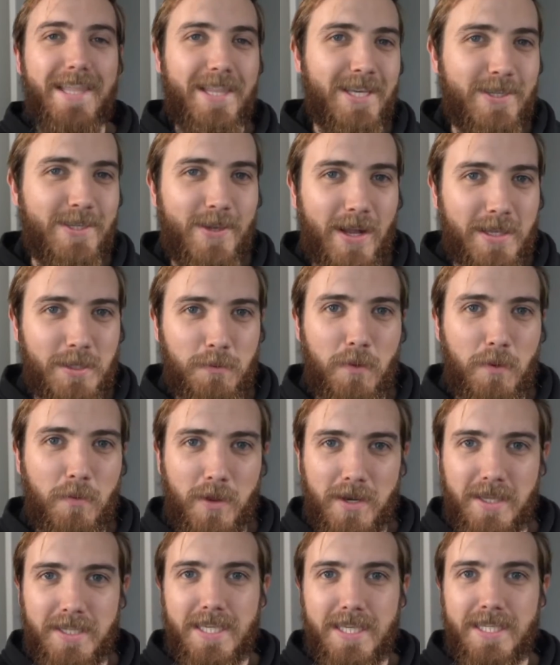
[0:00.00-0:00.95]
the sights we
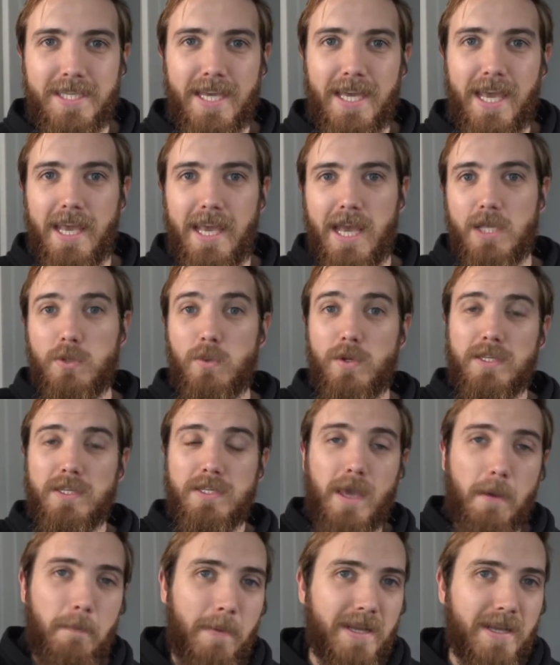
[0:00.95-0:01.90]
wanted to see, as well as
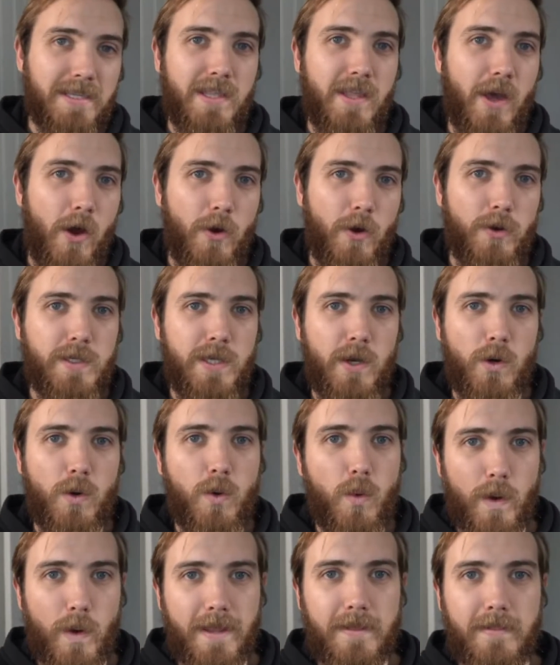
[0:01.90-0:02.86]
get back to the hotel
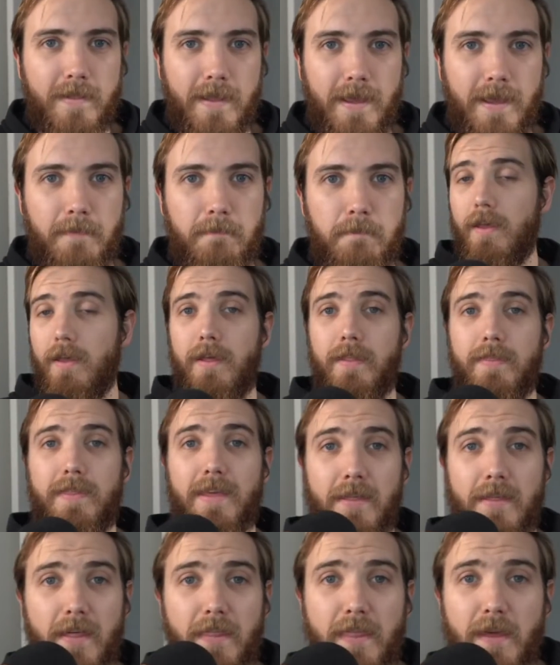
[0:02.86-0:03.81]
quickly.
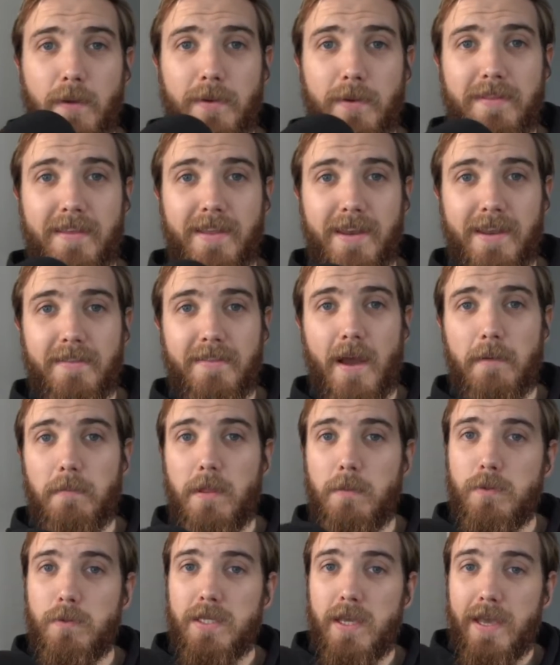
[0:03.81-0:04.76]
The other thing we did in
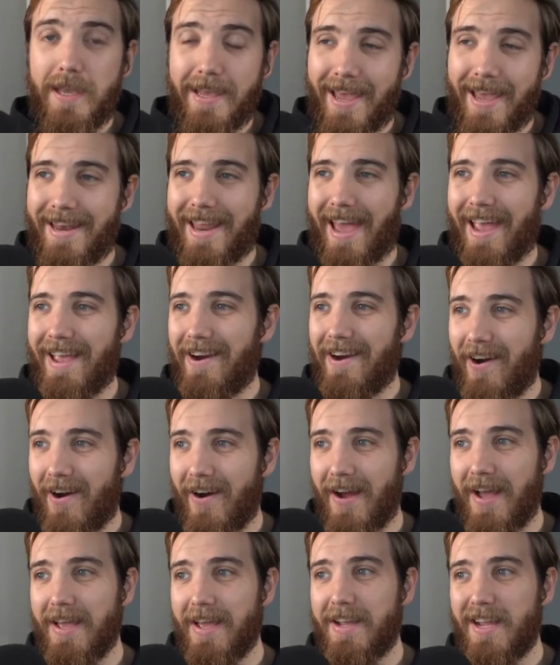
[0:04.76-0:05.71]
Dublin was get a
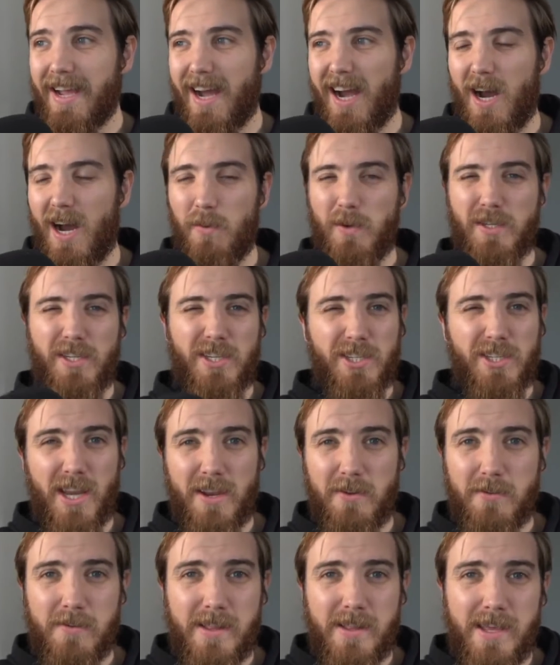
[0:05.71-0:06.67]
hire car, which
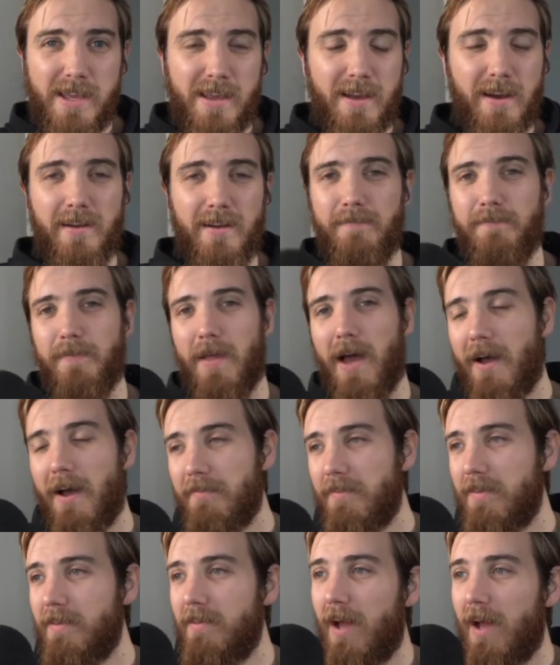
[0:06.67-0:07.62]
generally,
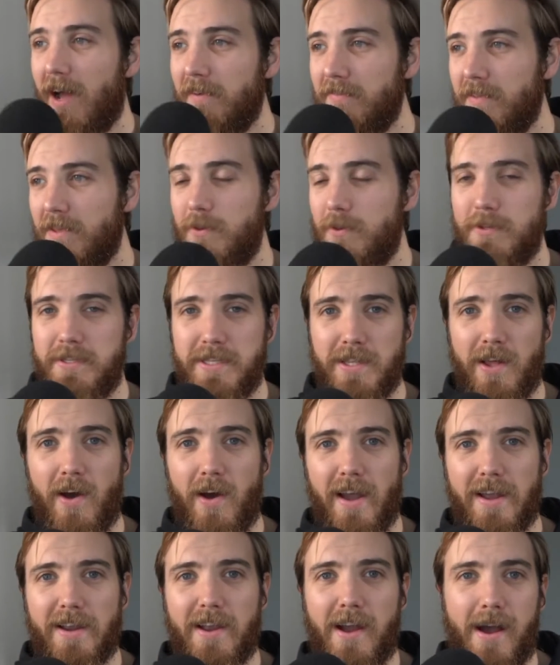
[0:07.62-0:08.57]
after using the
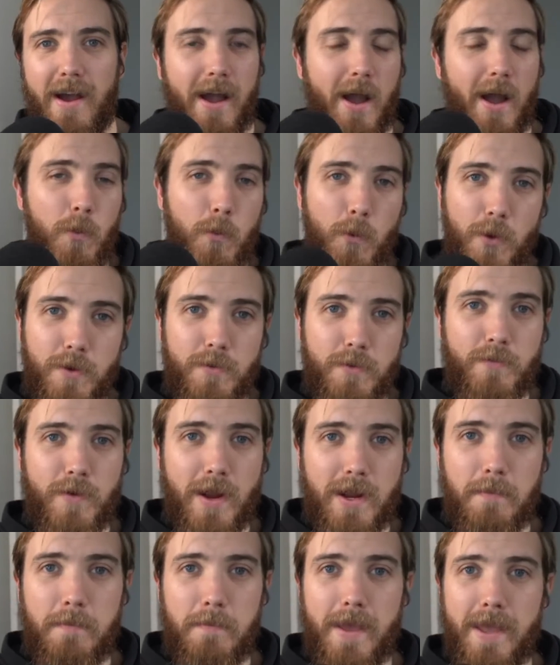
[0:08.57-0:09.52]
hire car, I wouldn't
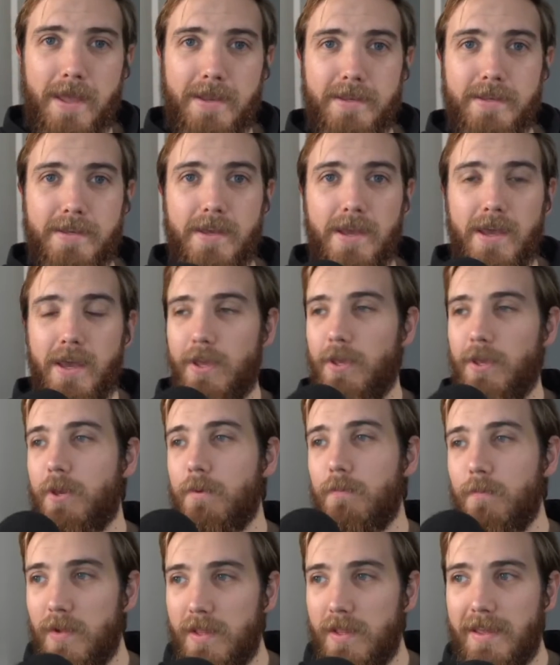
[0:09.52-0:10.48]
recommend. You
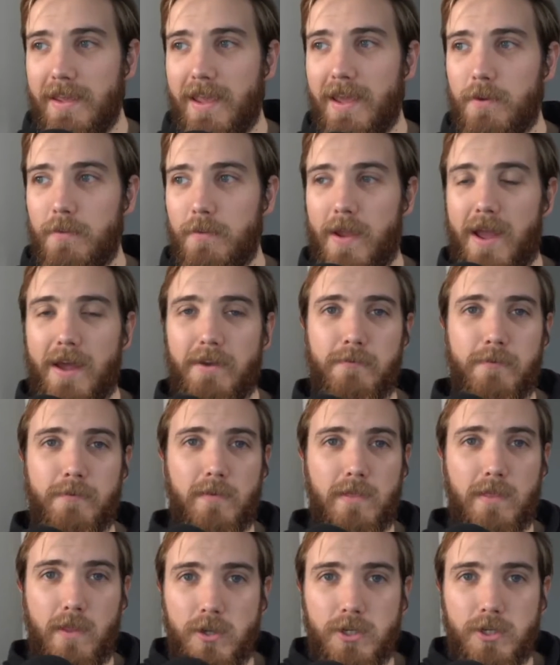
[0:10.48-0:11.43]
can really get around for
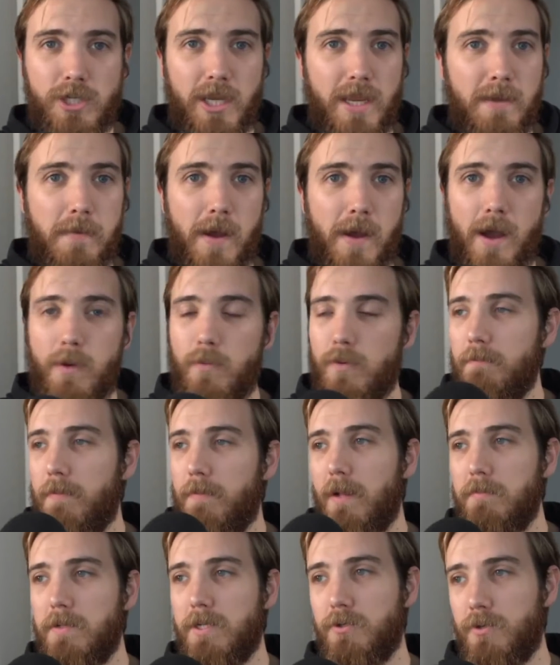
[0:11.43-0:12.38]
a lot cheaper with
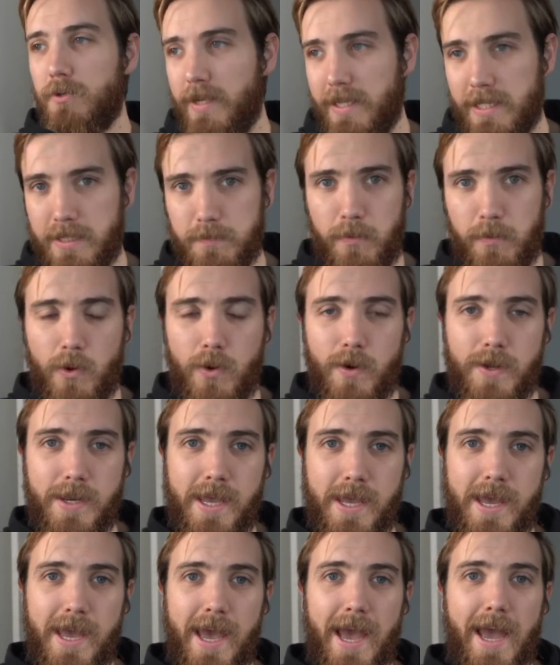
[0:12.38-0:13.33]
public transport
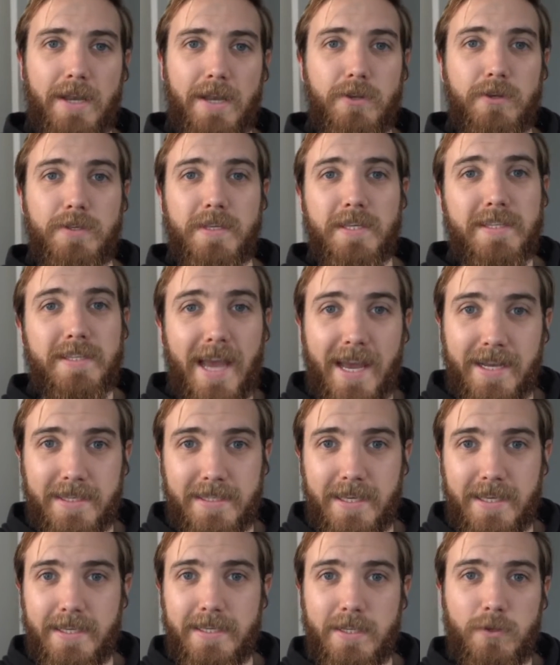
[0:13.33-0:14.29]
and using
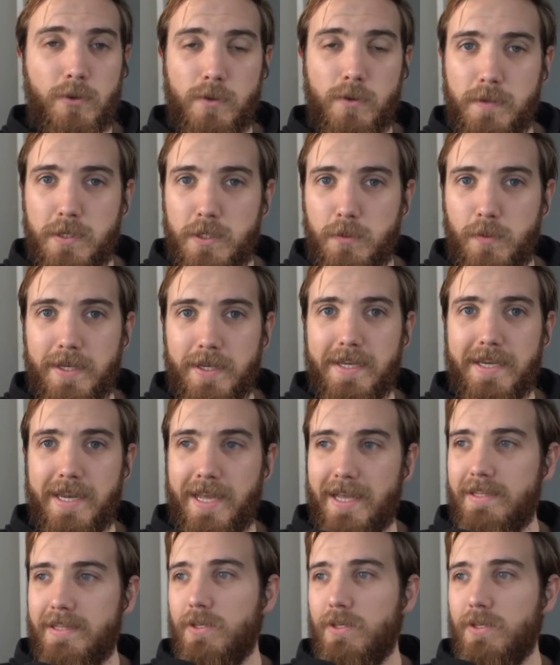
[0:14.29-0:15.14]
taxis and Ubers when you need